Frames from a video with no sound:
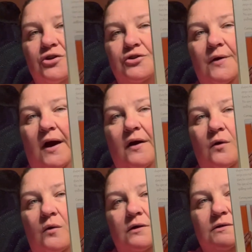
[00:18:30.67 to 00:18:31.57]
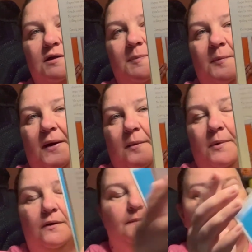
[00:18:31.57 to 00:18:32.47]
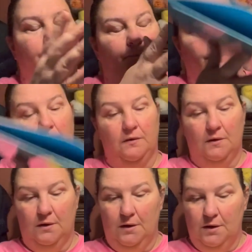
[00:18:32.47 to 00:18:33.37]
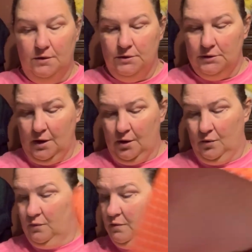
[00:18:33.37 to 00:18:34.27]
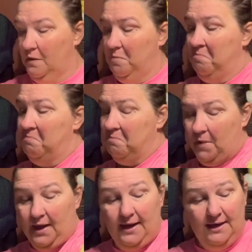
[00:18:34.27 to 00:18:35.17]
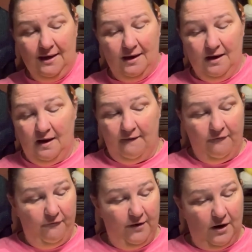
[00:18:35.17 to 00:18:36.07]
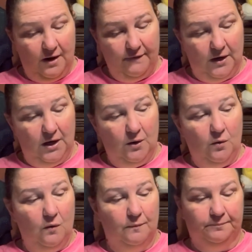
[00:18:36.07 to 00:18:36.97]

you how it coils up the paper. So, again, very, very cool.